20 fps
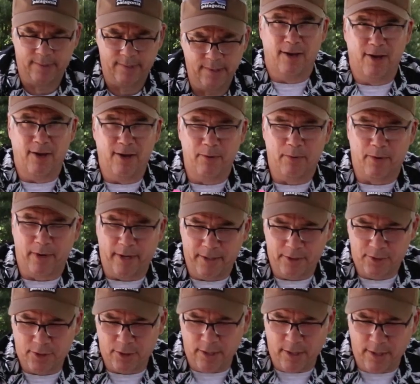Alright,
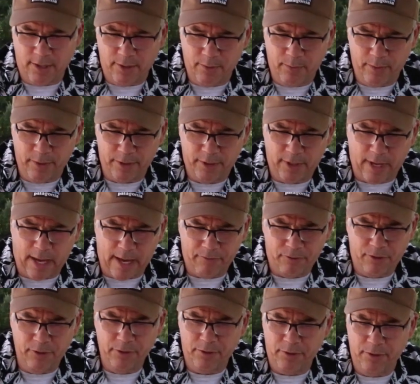so
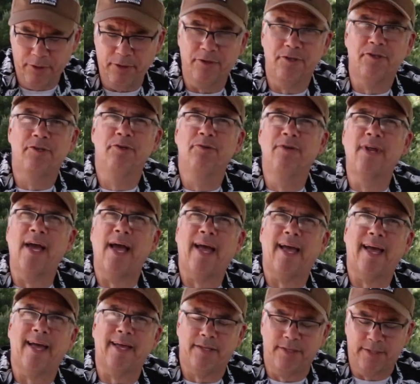after you do your 2
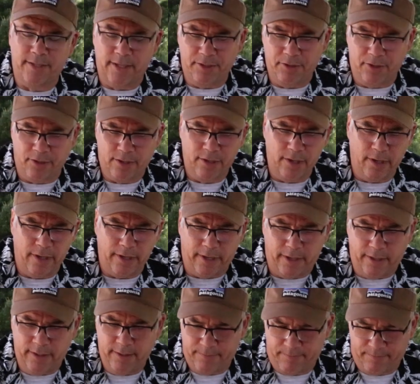dots on your kite,